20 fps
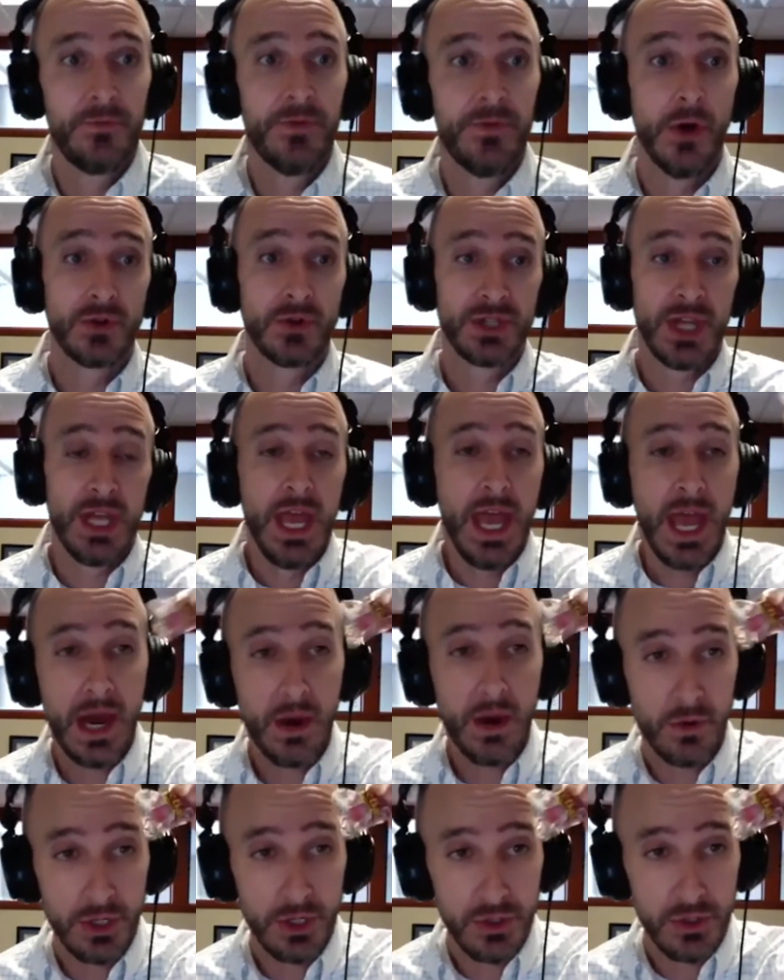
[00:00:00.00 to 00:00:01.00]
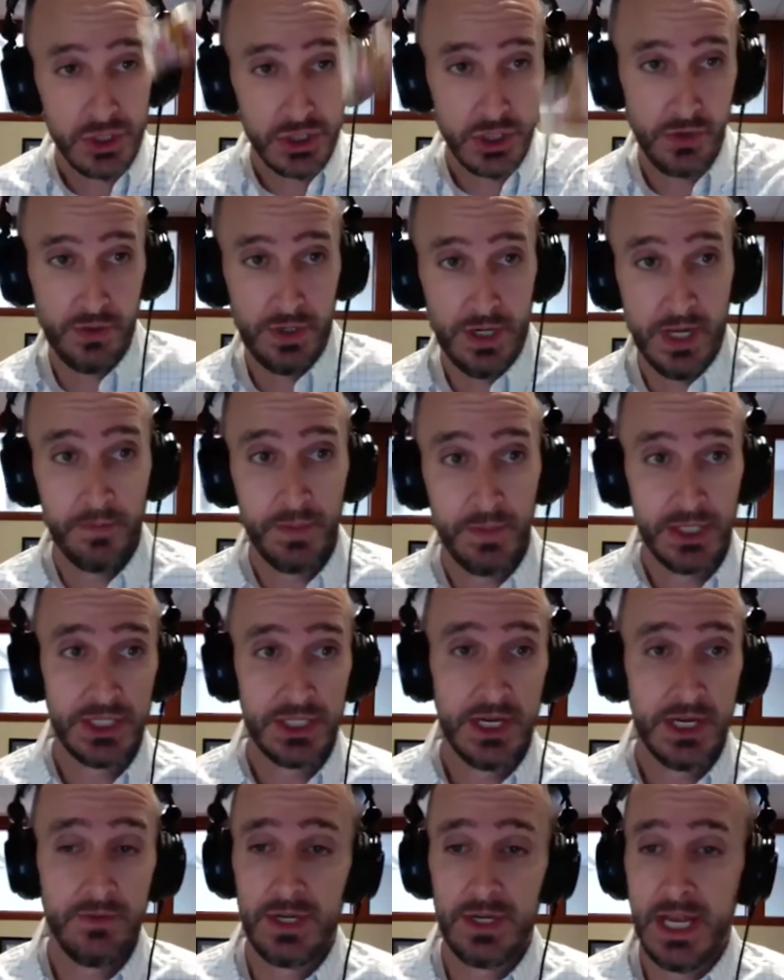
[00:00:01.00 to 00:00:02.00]
Folks, how are you showing up each
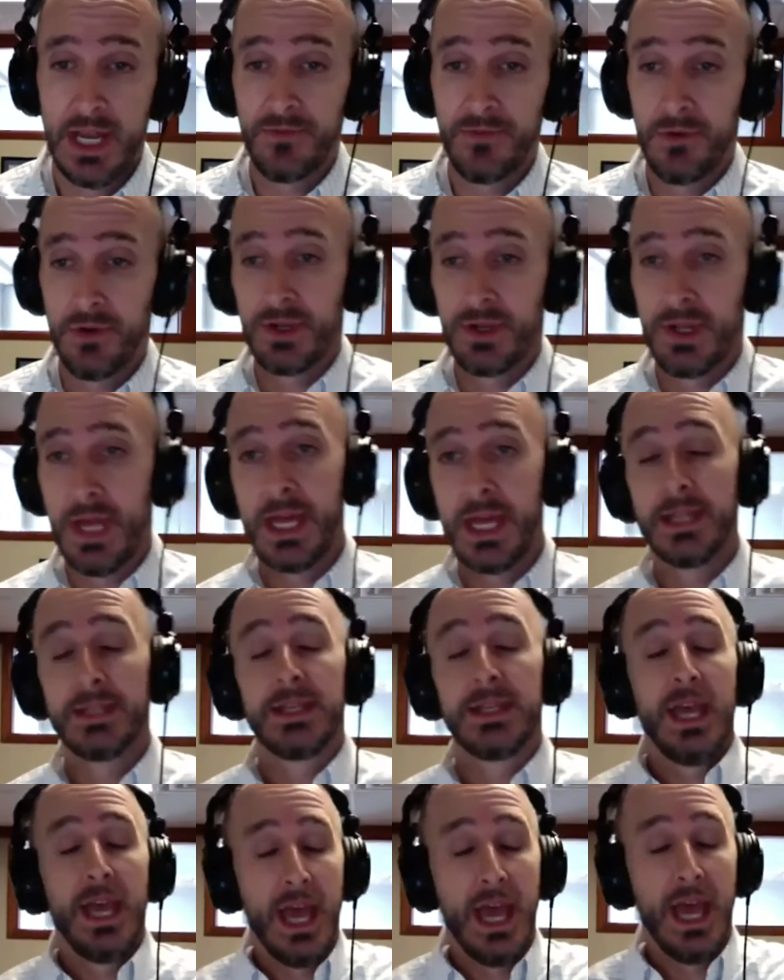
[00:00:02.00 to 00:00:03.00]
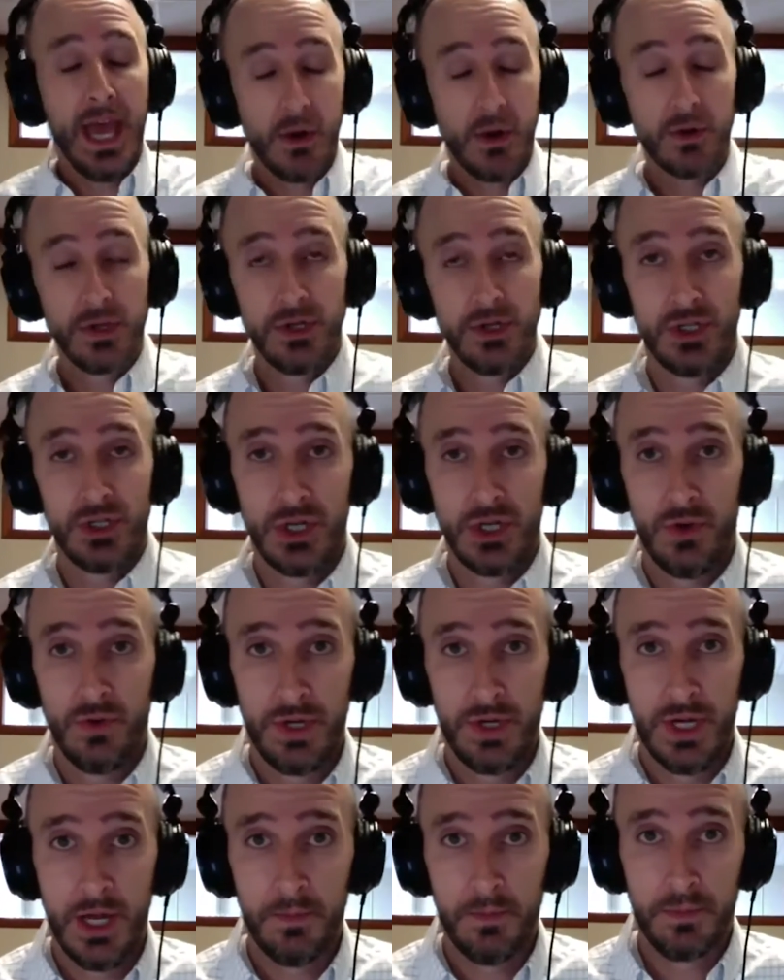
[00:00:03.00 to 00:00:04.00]
and every day for your clients? How are you
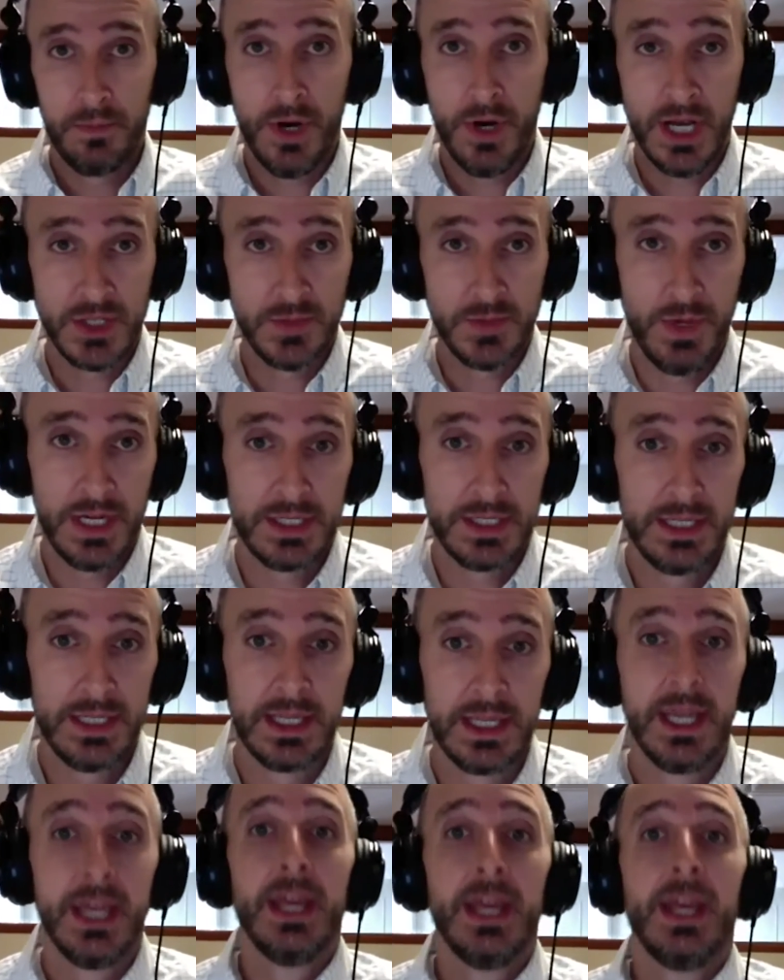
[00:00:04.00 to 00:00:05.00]
showing up prospecting?